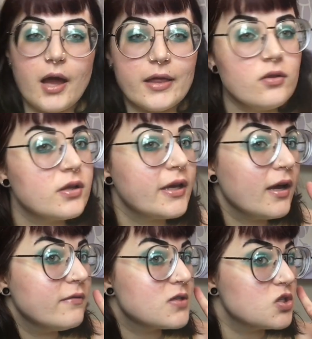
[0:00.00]
I look like
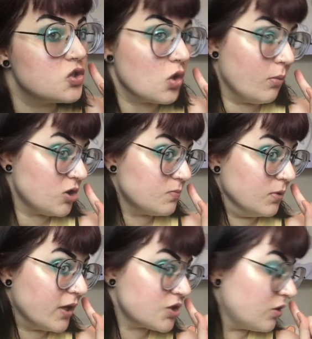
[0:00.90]
I have so much
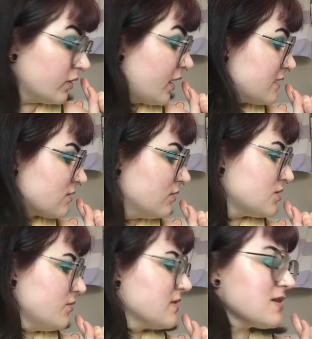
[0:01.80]
blush on, guys.
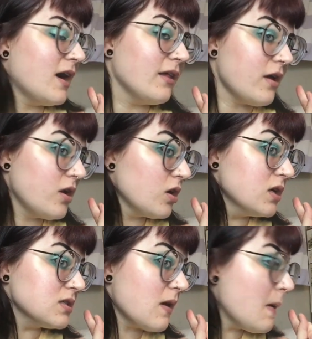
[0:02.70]
Also, this highlighter
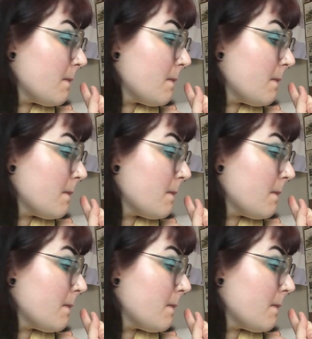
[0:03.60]
is